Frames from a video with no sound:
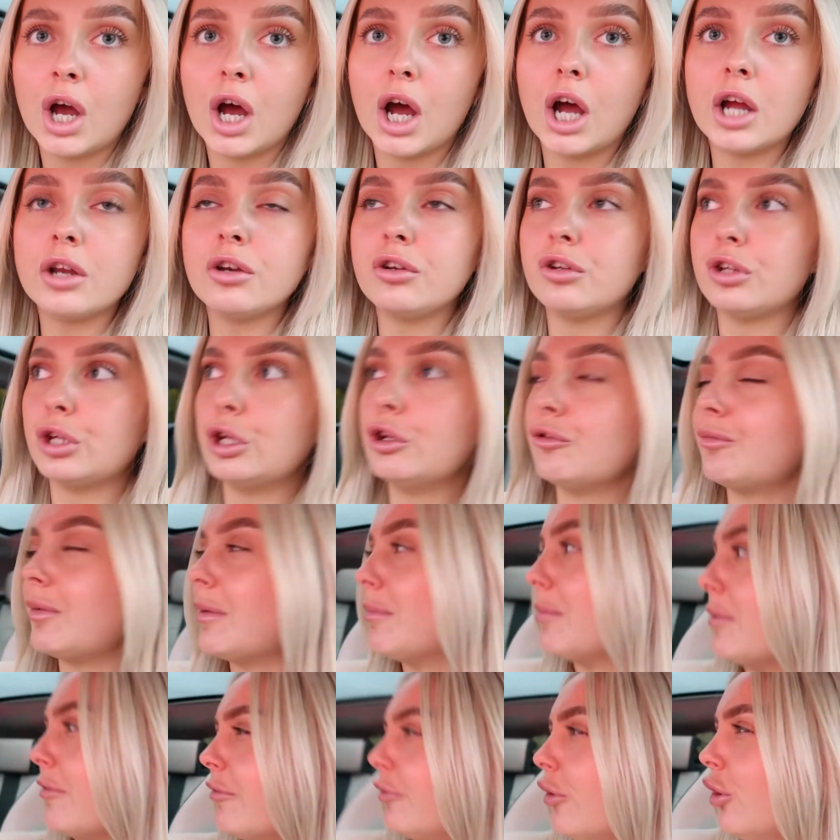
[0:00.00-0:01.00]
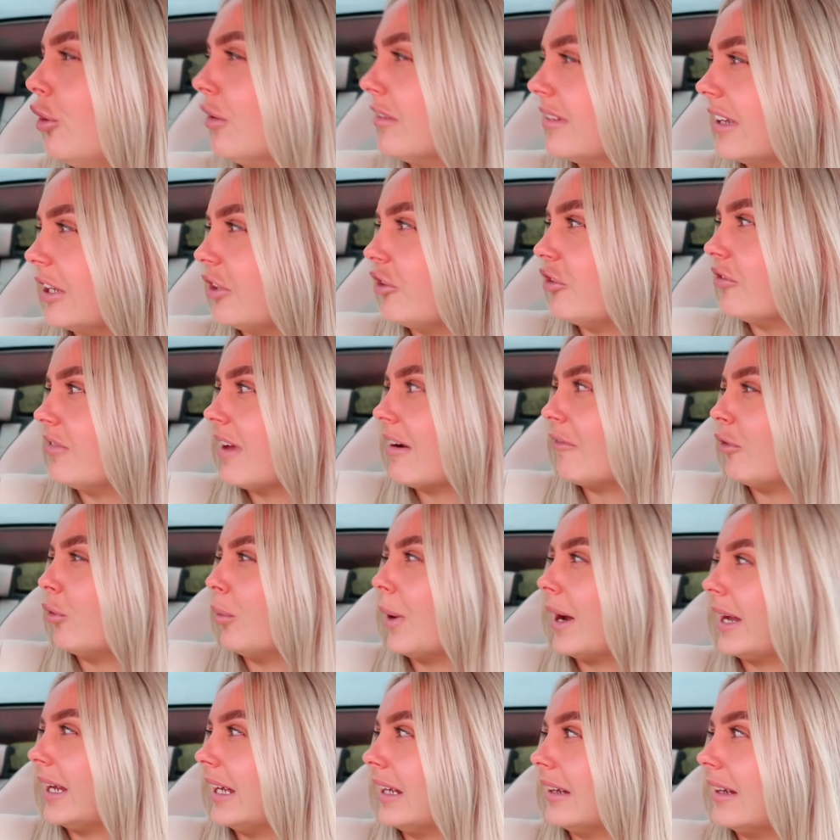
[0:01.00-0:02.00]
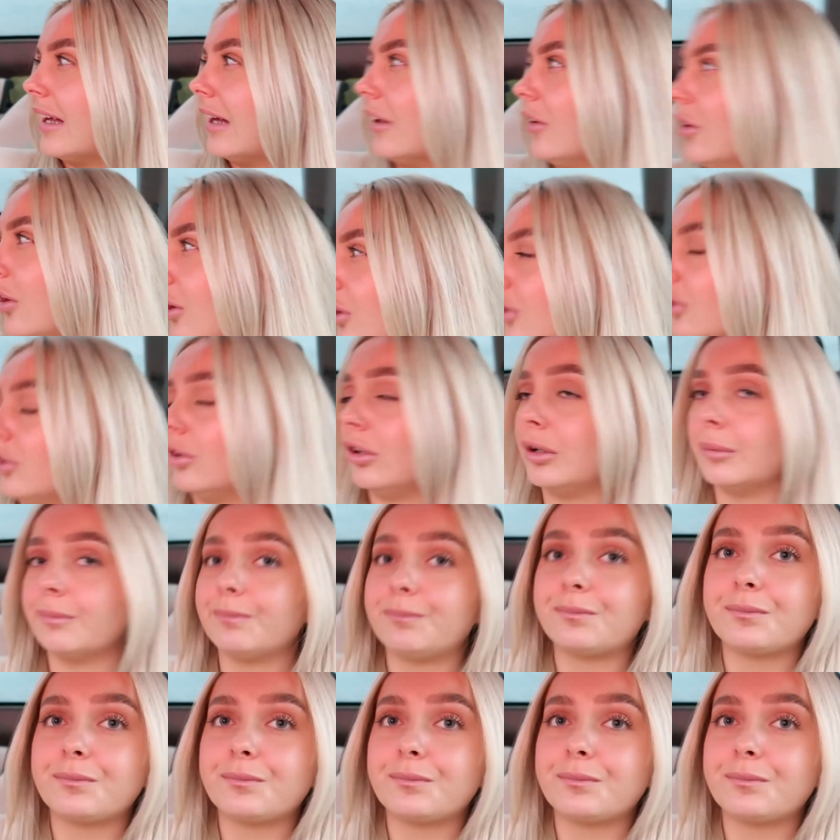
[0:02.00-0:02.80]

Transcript: And you've been before and said you've never waited that long.